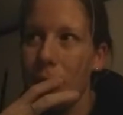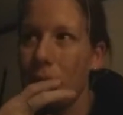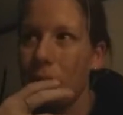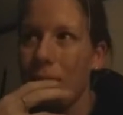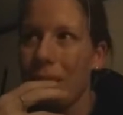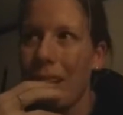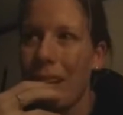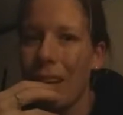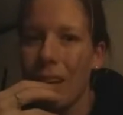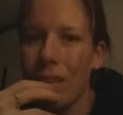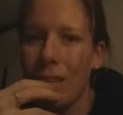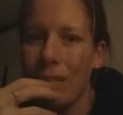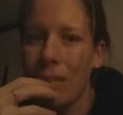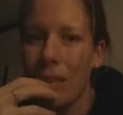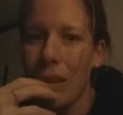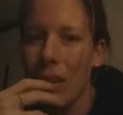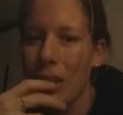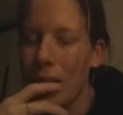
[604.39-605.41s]
It's kind
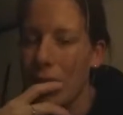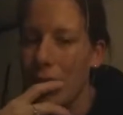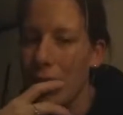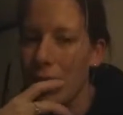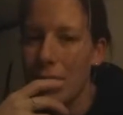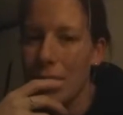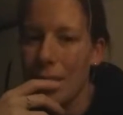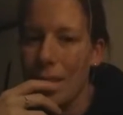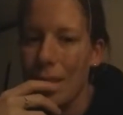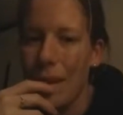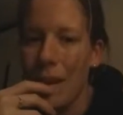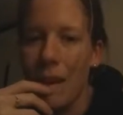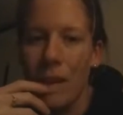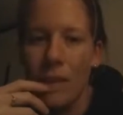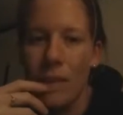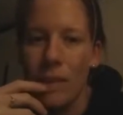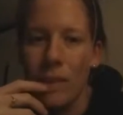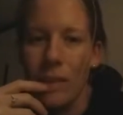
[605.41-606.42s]
of like
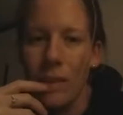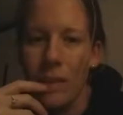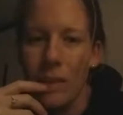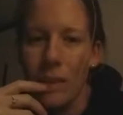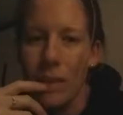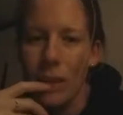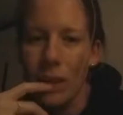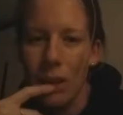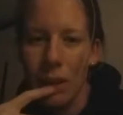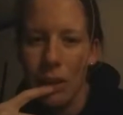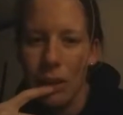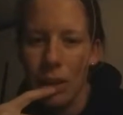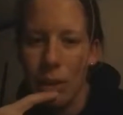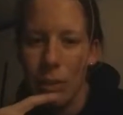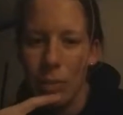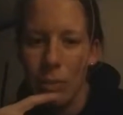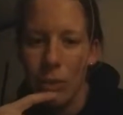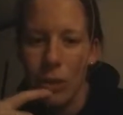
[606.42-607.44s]
how
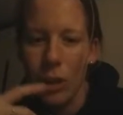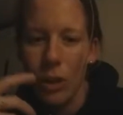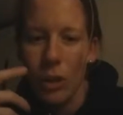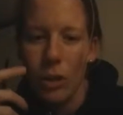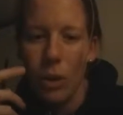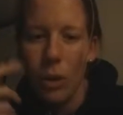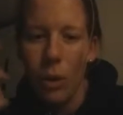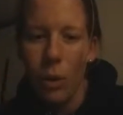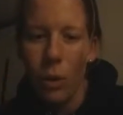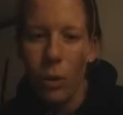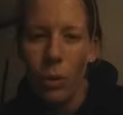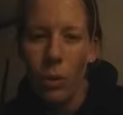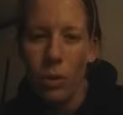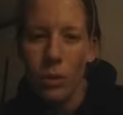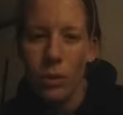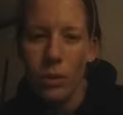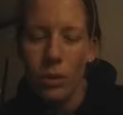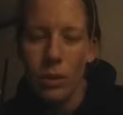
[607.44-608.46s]
dark
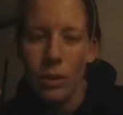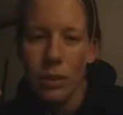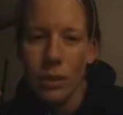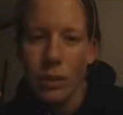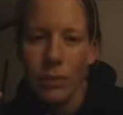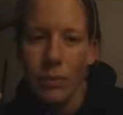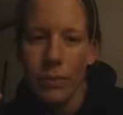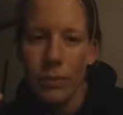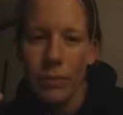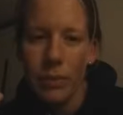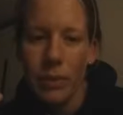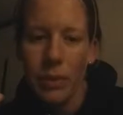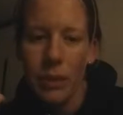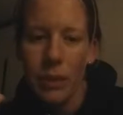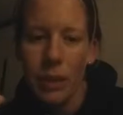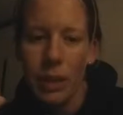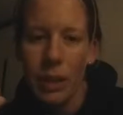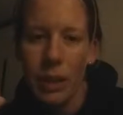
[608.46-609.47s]
holes
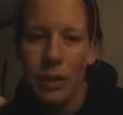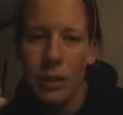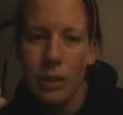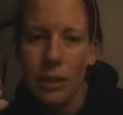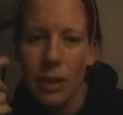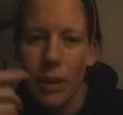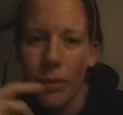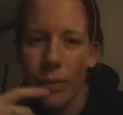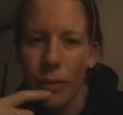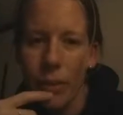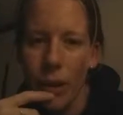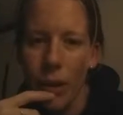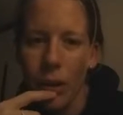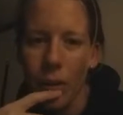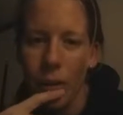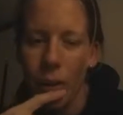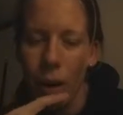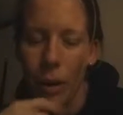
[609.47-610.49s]
and stuff,
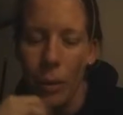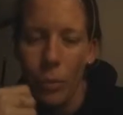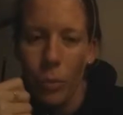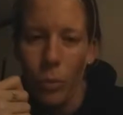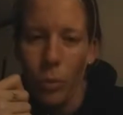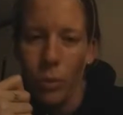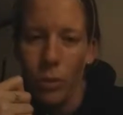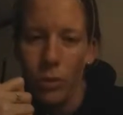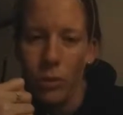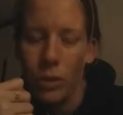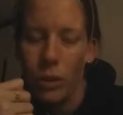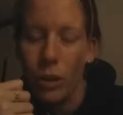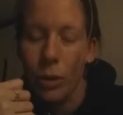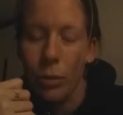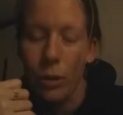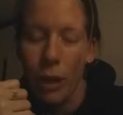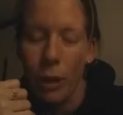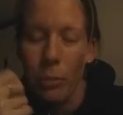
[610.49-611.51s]

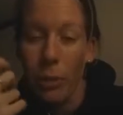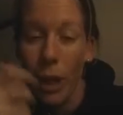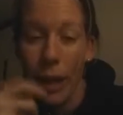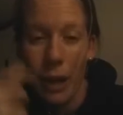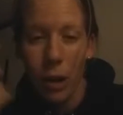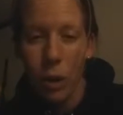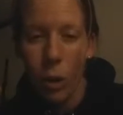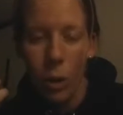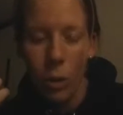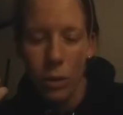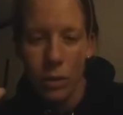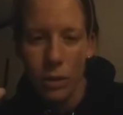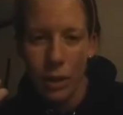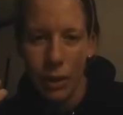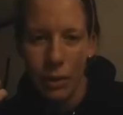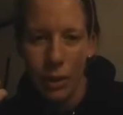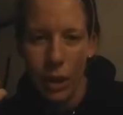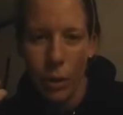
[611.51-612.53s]
sorry, like black
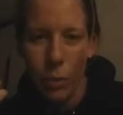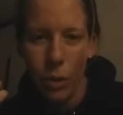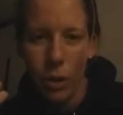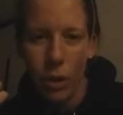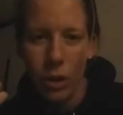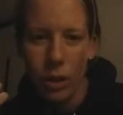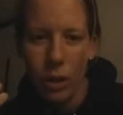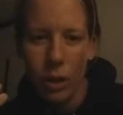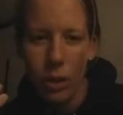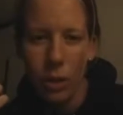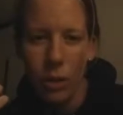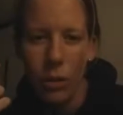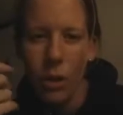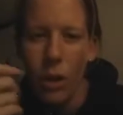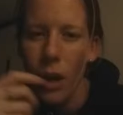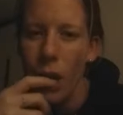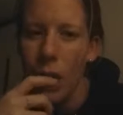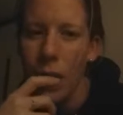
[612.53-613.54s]
holes, how they work, you
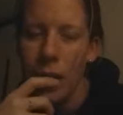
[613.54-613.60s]
know?